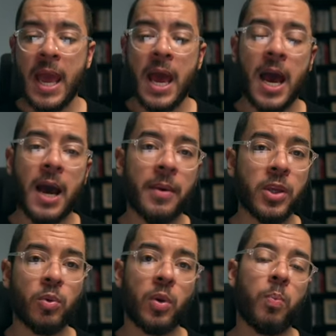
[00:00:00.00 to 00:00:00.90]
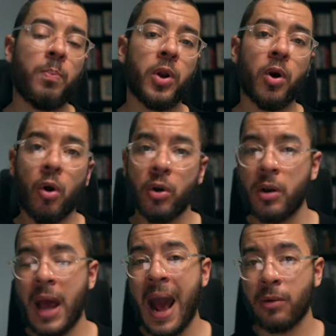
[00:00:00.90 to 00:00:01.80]
and you want to put it on
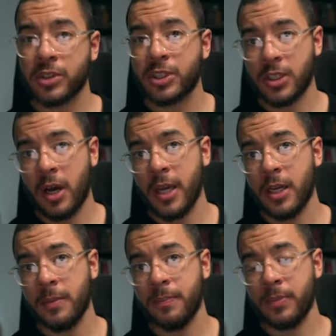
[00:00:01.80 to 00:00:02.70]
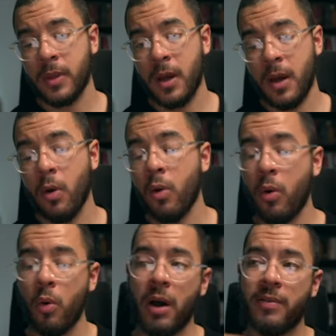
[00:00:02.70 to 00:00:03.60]
outside,
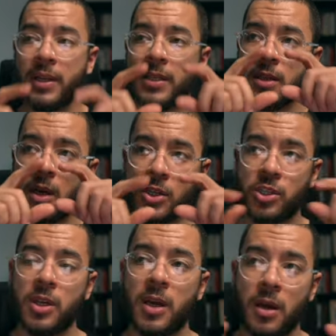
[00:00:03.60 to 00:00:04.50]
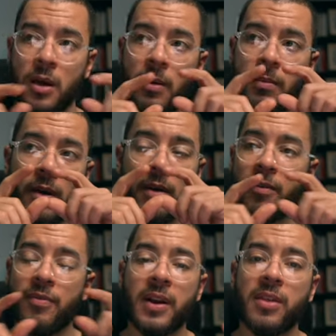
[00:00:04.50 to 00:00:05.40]
or have at least a
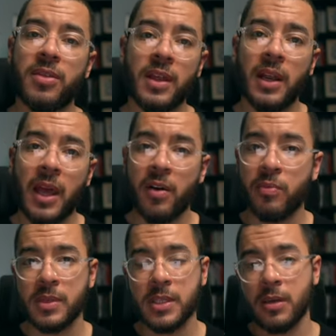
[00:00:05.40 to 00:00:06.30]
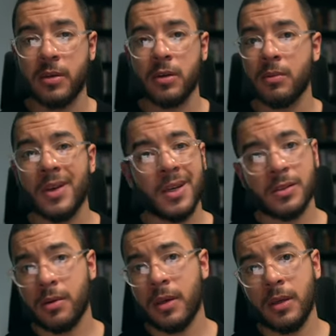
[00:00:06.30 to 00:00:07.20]
fairly thin layer of material.
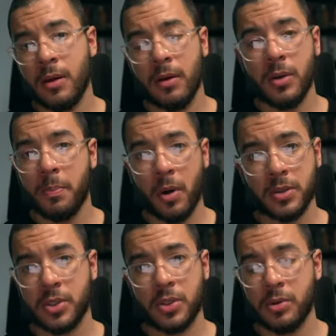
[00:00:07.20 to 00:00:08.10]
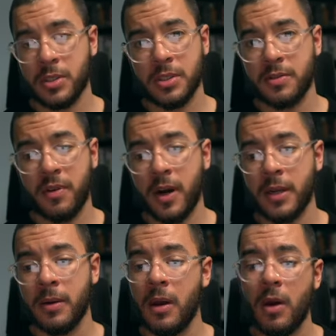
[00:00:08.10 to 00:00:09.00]
So, you know, in your boxer shorts is fine,
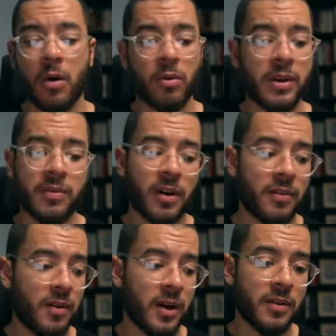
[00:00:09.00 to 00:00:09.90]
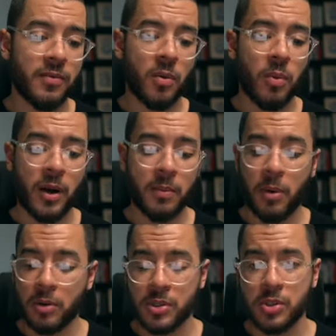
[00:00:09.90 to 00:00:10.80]
or even I find if you're wearing
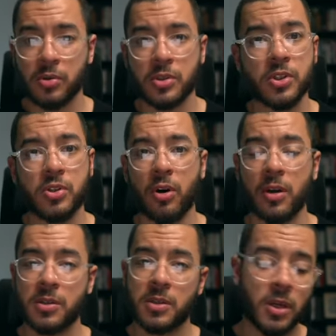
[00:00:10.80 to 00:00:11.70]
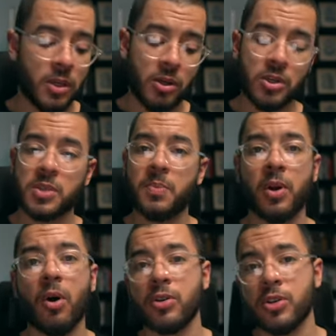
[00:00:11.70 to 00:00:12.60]
boxer shorts and joggers, you can just put it
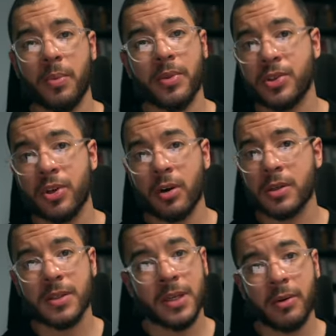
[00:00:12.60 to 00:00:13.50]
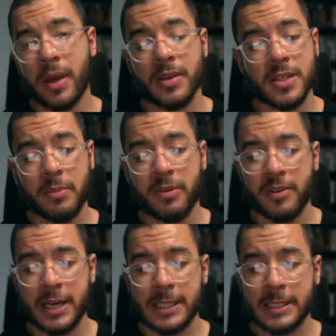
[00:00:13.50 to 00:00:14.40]
on top of the joggers and it'll get the same
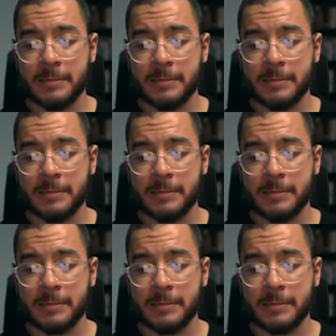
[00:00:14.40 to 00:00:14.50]
effect.